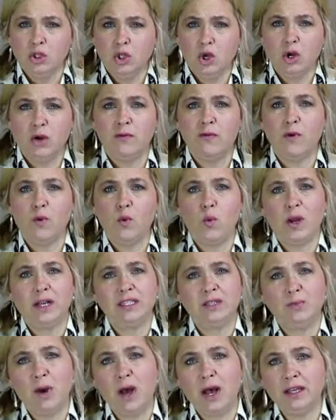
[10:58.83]
Look for
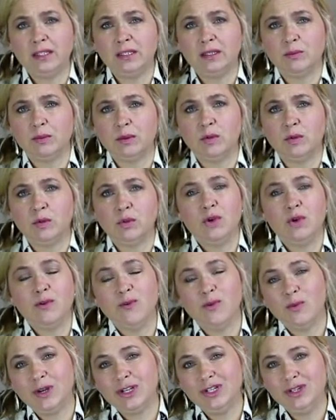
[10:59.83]
what's possible. Look
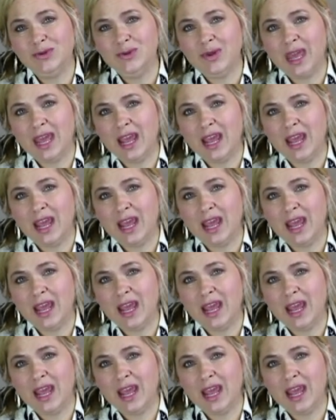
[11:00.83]
for what you